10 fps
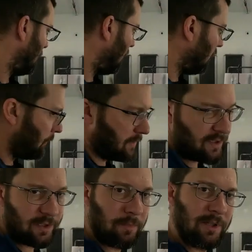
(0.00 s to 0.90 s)
All
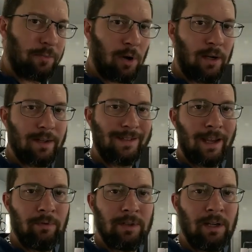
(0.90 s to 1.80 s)
this has been sprayed at
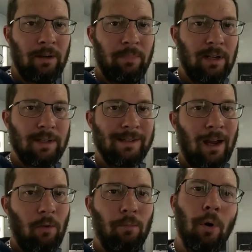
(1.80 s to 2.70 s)
17
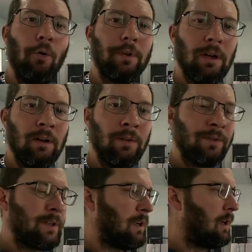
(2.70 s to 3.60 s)
psi with both guns.